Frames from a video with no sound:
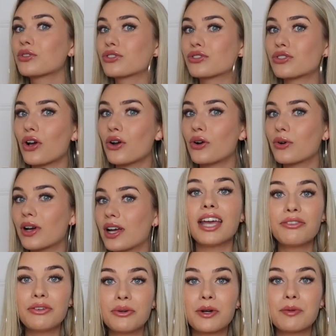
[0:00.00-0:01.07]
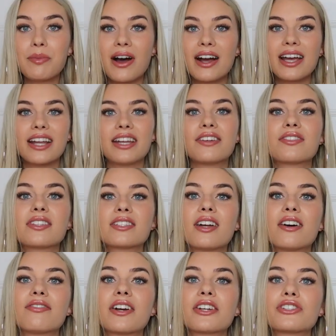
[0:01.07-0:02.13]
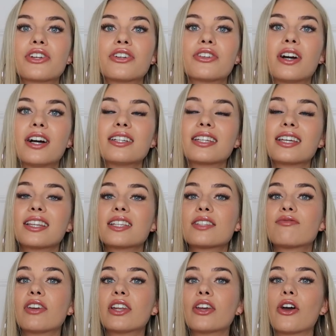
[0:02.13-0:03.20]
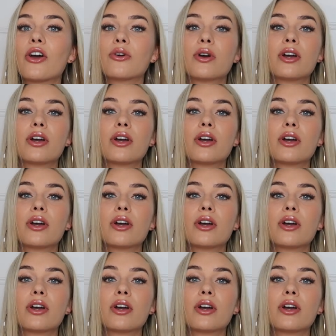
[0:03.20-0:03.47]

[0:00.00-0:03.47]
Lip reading: So if you want to buy any of the stuff I show you guys in this video,